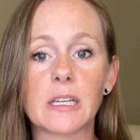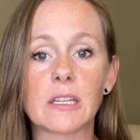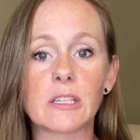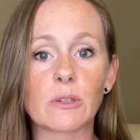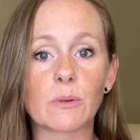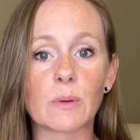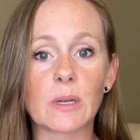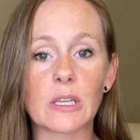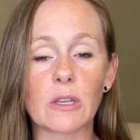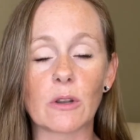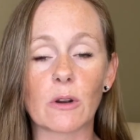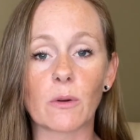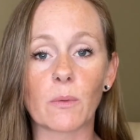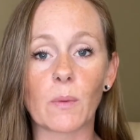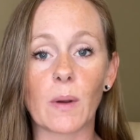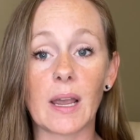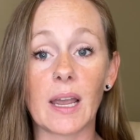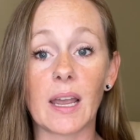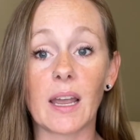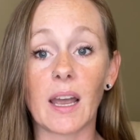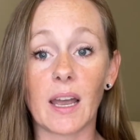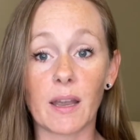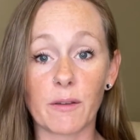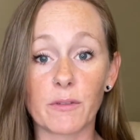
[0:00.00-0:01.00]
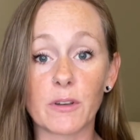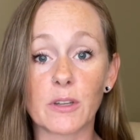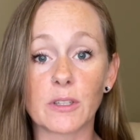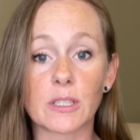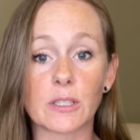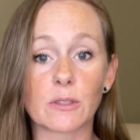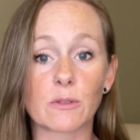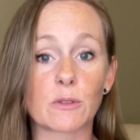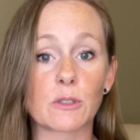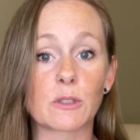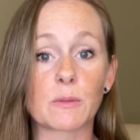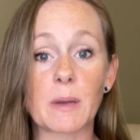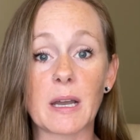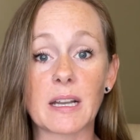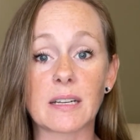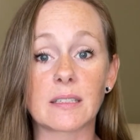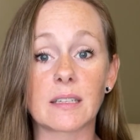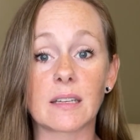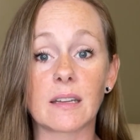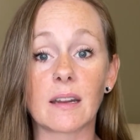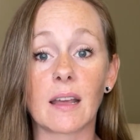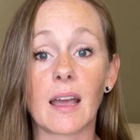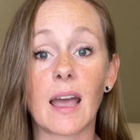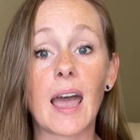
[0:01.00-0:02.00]
to do it your way, I feel
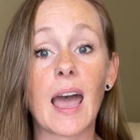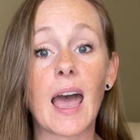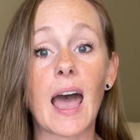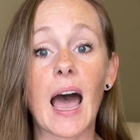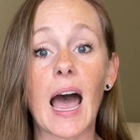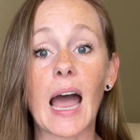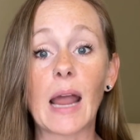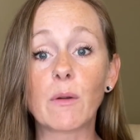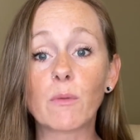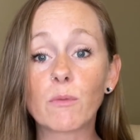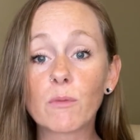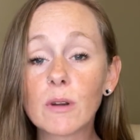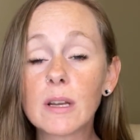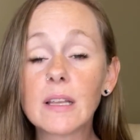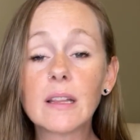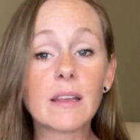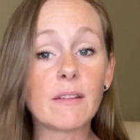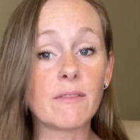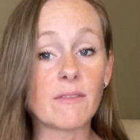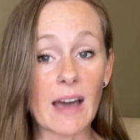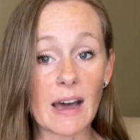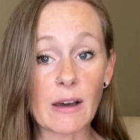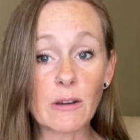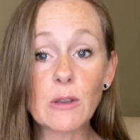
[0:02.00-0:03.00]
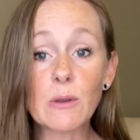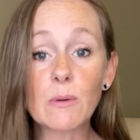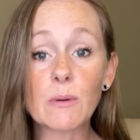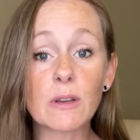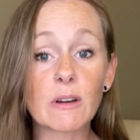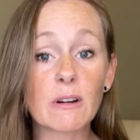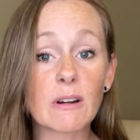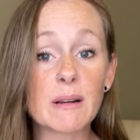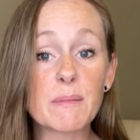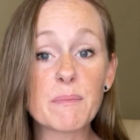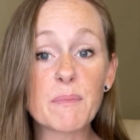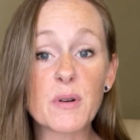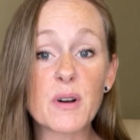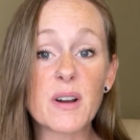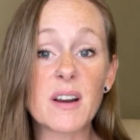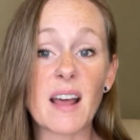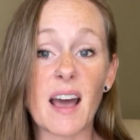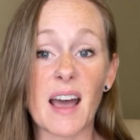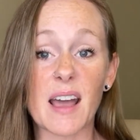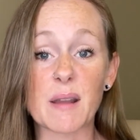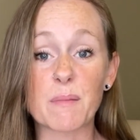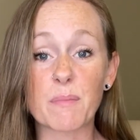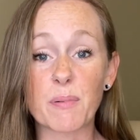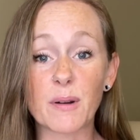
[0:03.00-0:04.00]
disrespected. I really value your input.
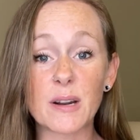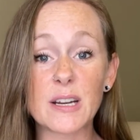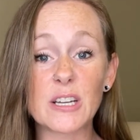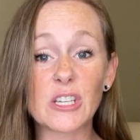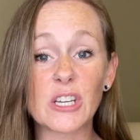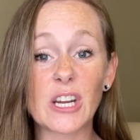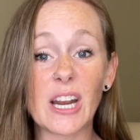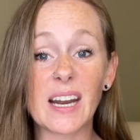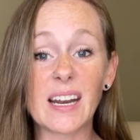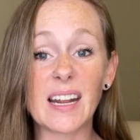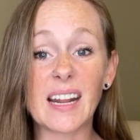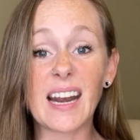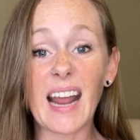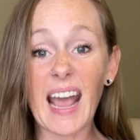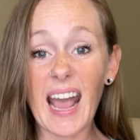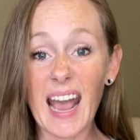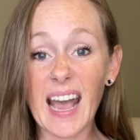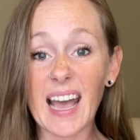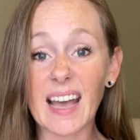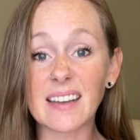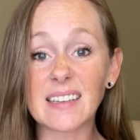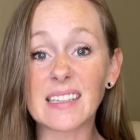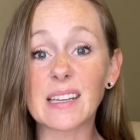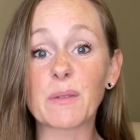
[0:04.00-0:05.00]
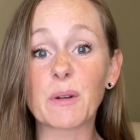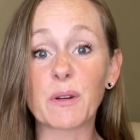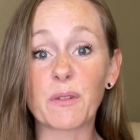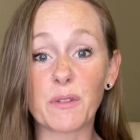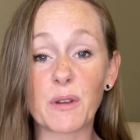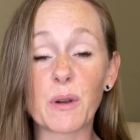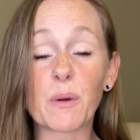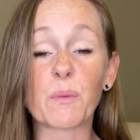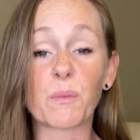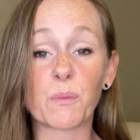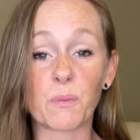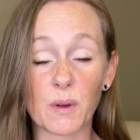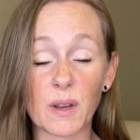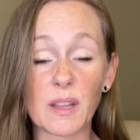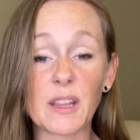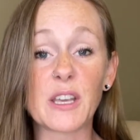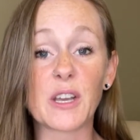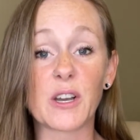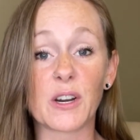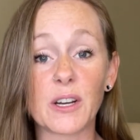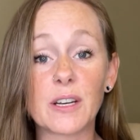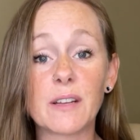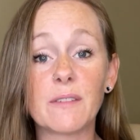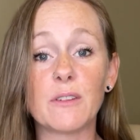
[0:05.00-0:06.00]
I appreciate it. And it would feel really
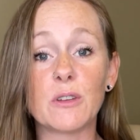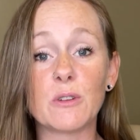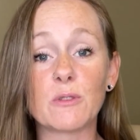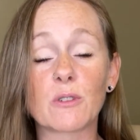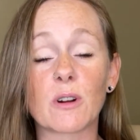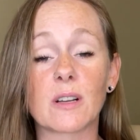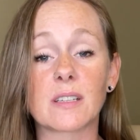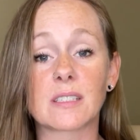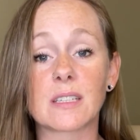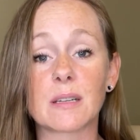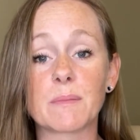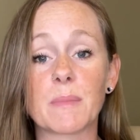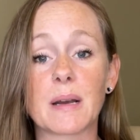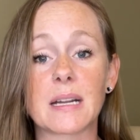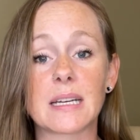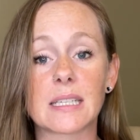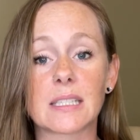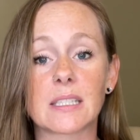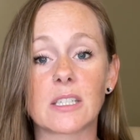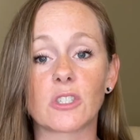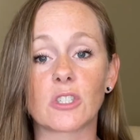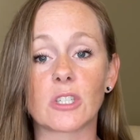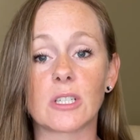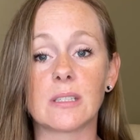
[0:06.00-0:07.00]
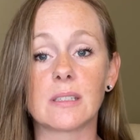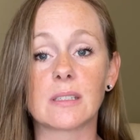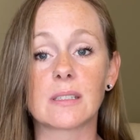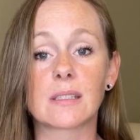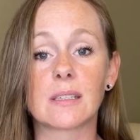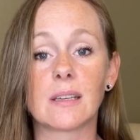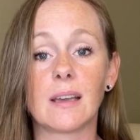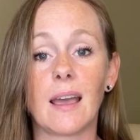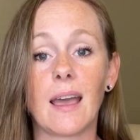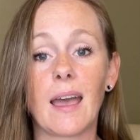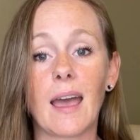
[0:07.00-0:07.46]
good if you trusted my decisions.